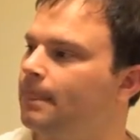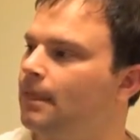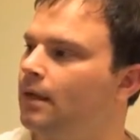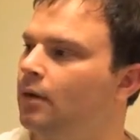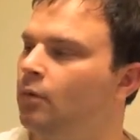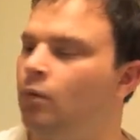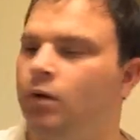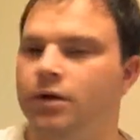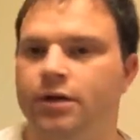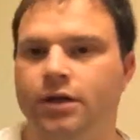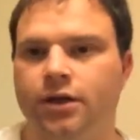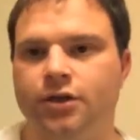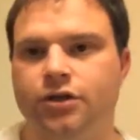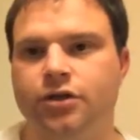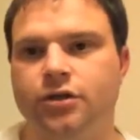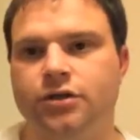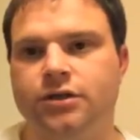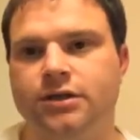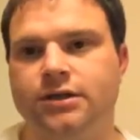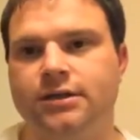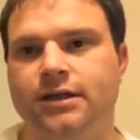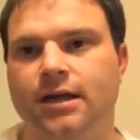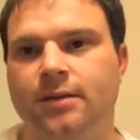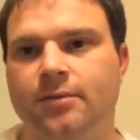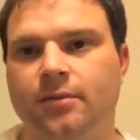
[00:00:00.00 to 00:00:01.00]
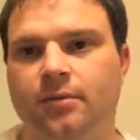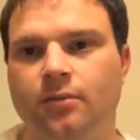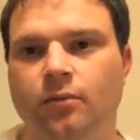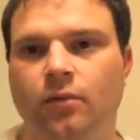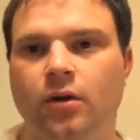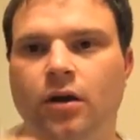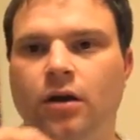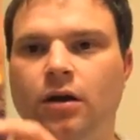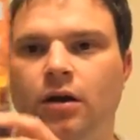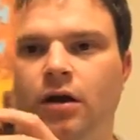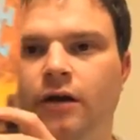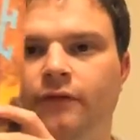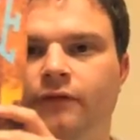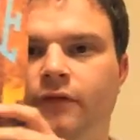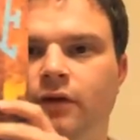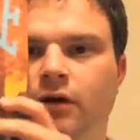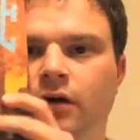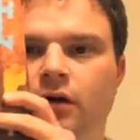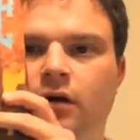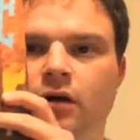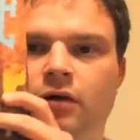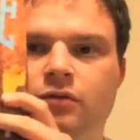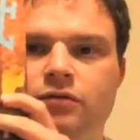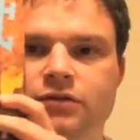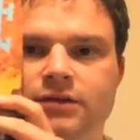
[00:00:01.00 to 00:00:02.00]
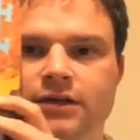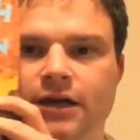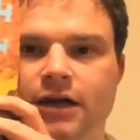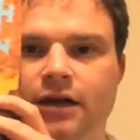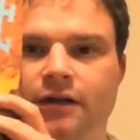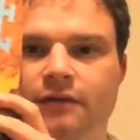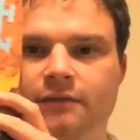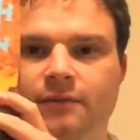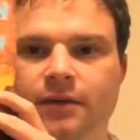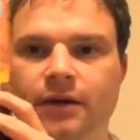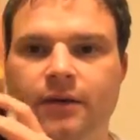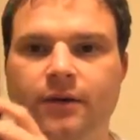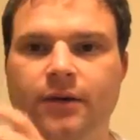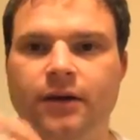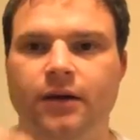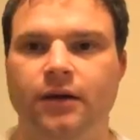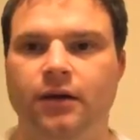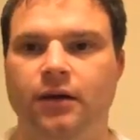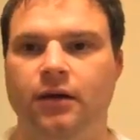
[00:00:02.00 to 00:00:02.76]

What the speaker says: Why did I choose this album? Well, I've got a whole stack of Bowie.